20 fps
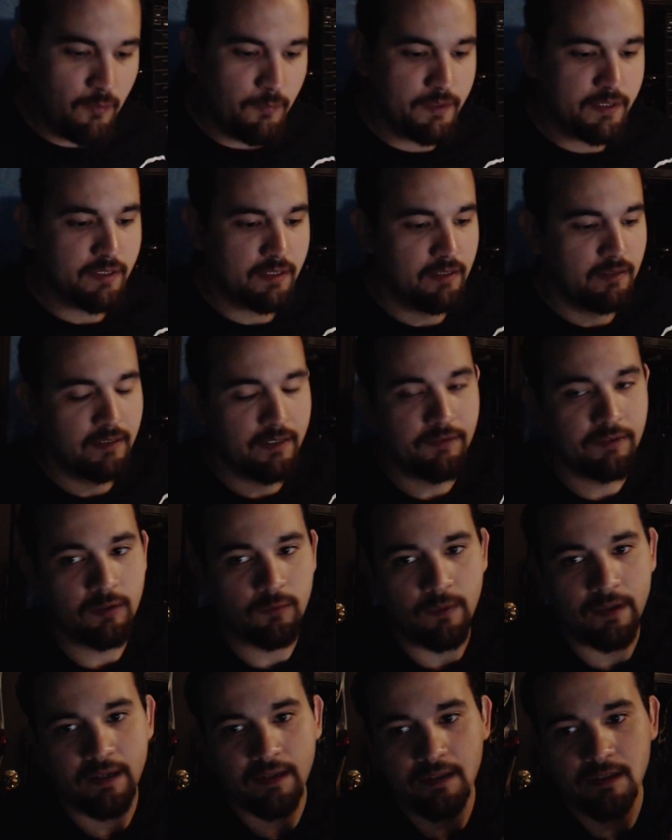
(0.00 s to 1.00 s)
We're just going to leave it the
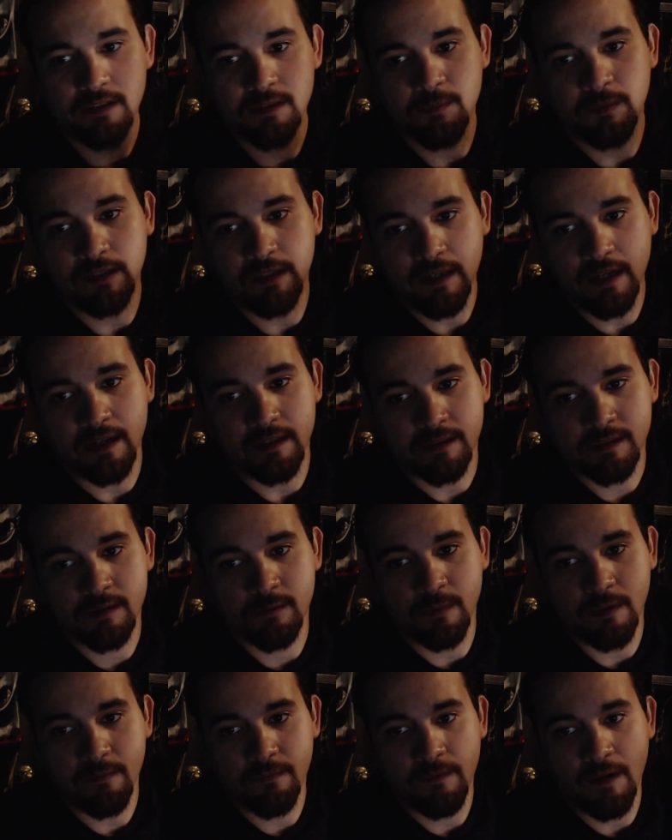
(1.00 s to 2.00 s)
way it is. But yes,
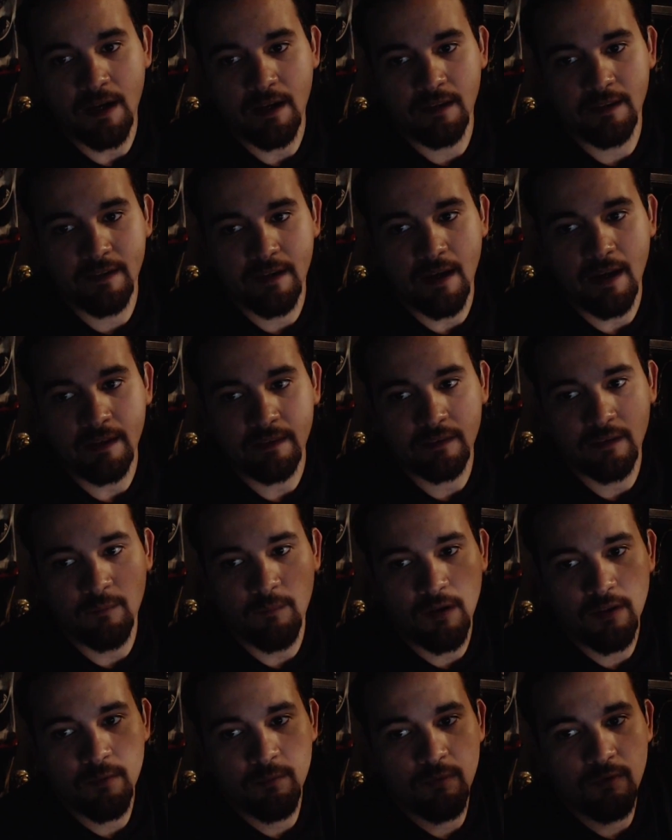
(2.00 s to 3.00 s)
we finally got the
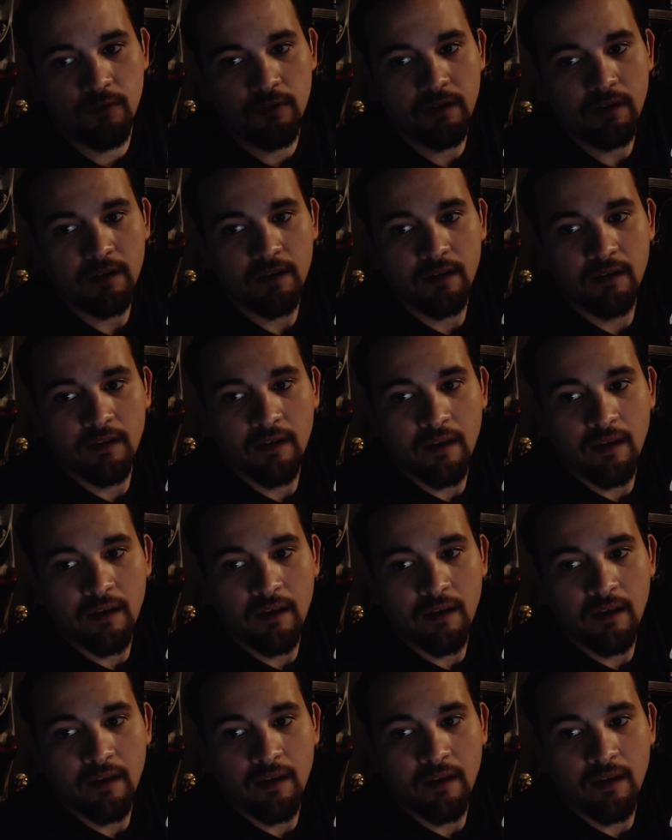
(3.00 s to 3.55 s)
motherboard.